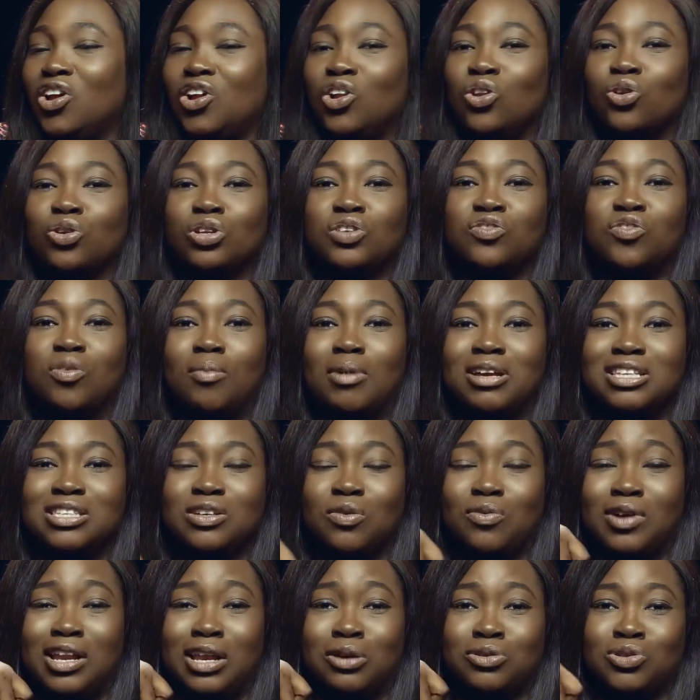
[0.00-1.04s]
lunch for
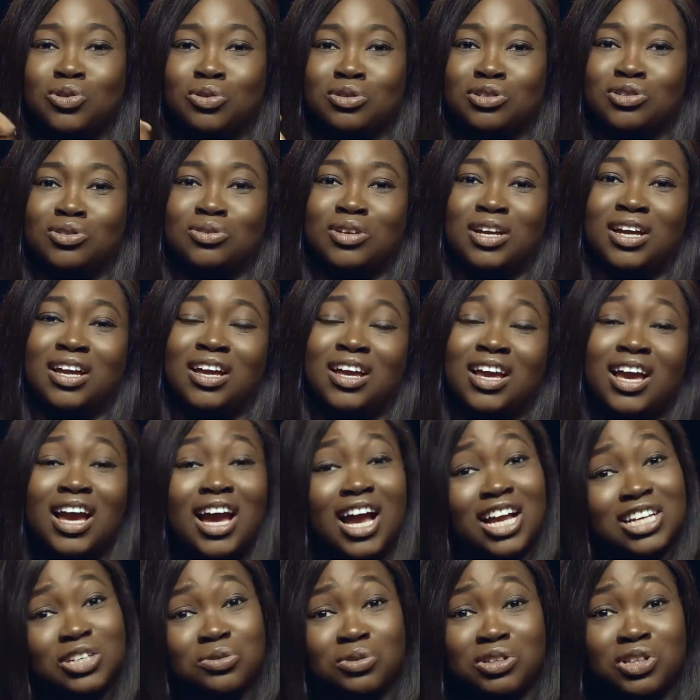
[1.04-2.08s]
myself while I was talking to her,
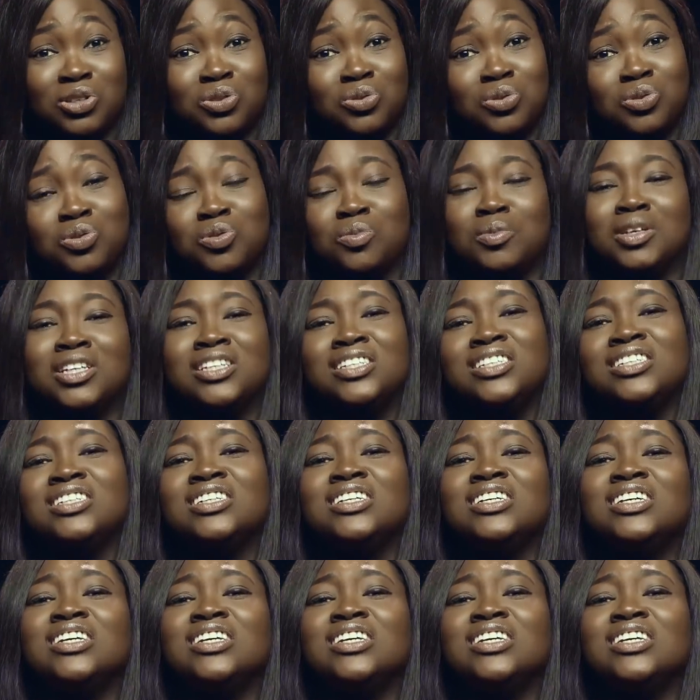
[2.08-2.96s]
and she wanted to go to bed.